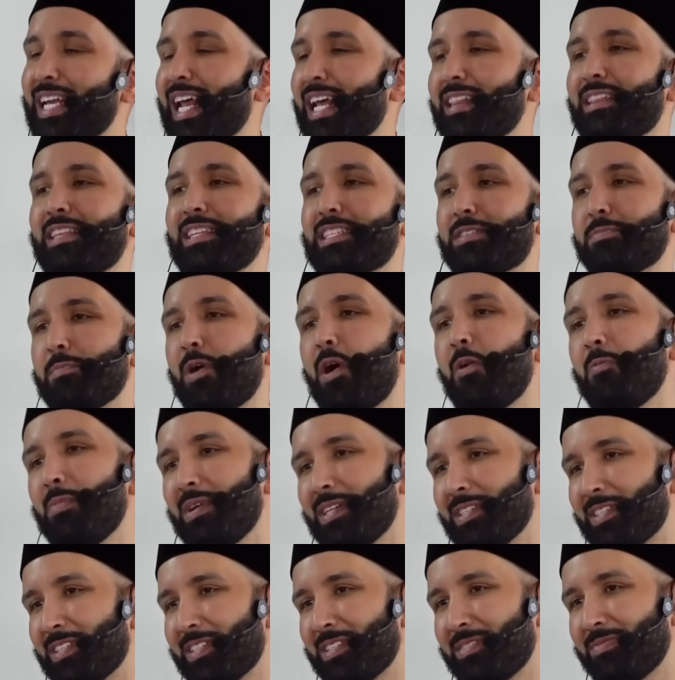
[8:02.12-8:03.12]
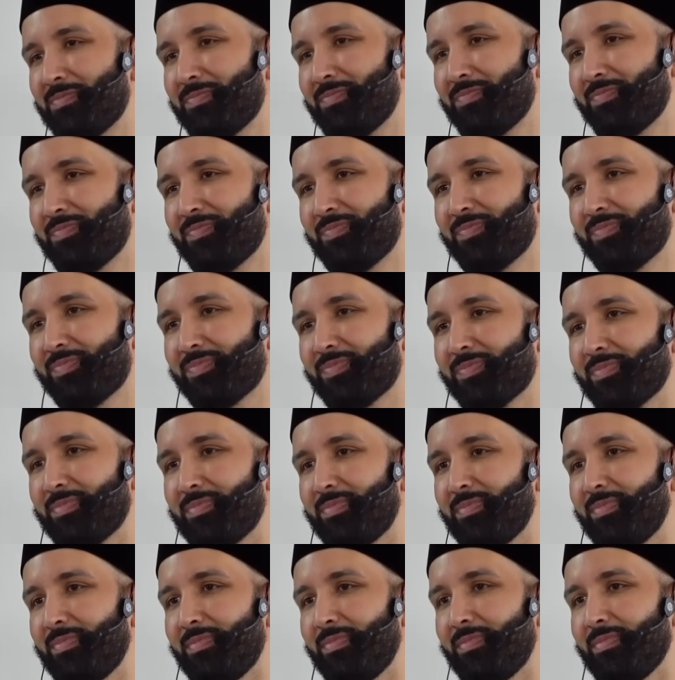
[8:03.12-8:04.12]
in at this moment.
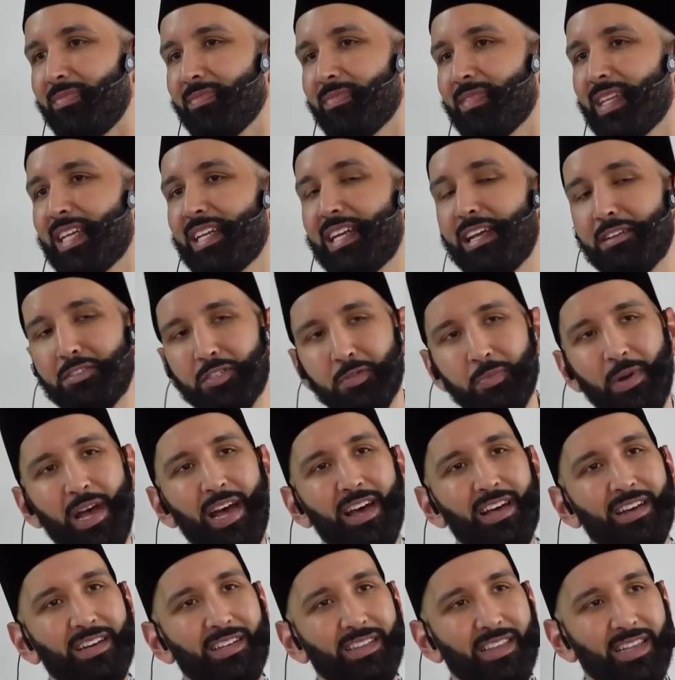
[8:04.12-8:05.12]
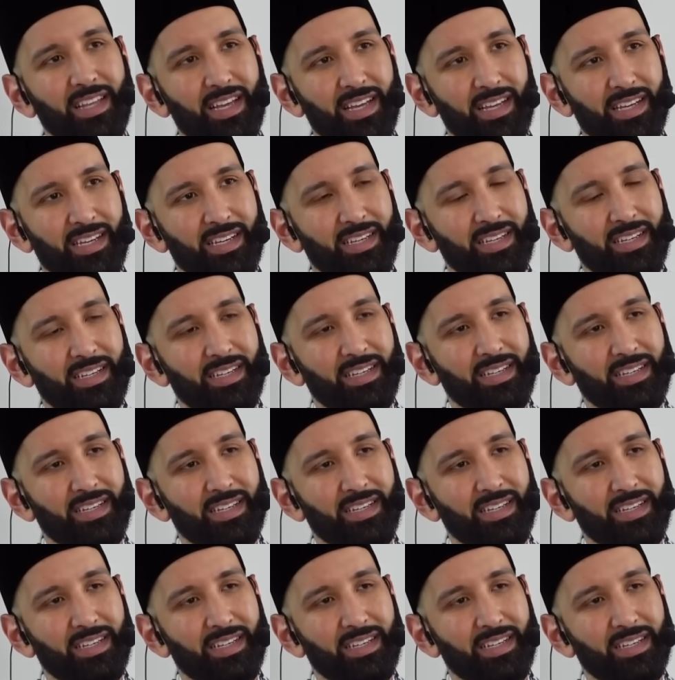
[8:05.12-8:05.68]
Now subhanAllah,